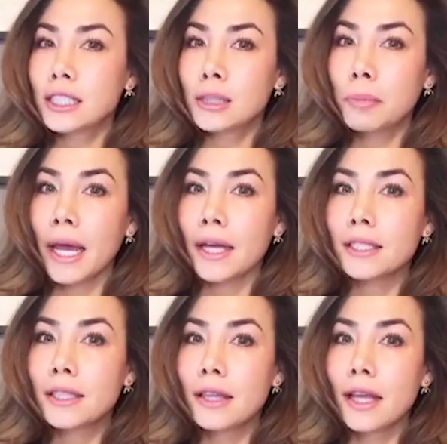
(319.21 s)

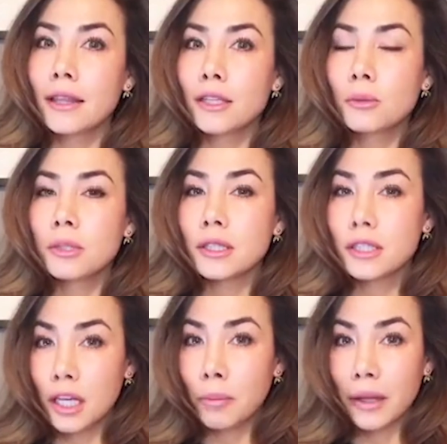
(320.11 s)
suspect that this
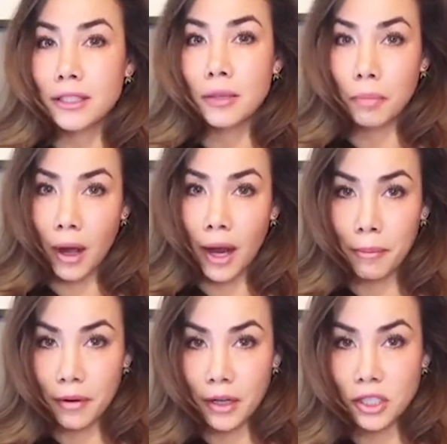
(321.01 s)
was a seed planted
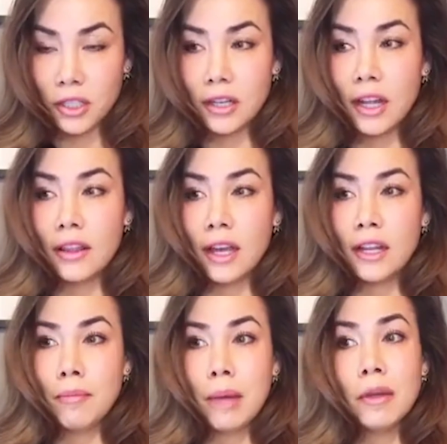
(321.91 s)
by production and
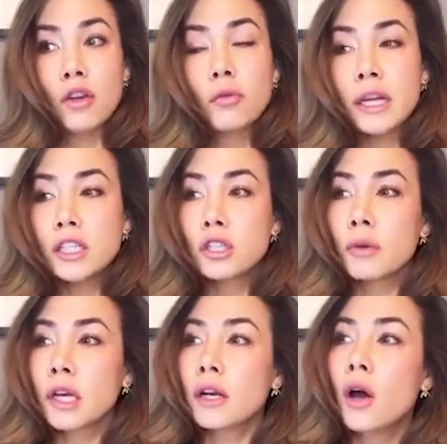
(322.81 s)
that he maybe
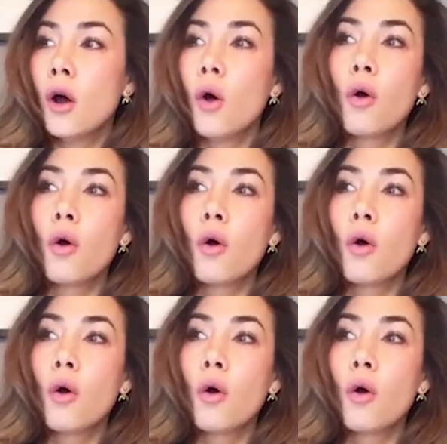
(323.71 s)
agreed to it,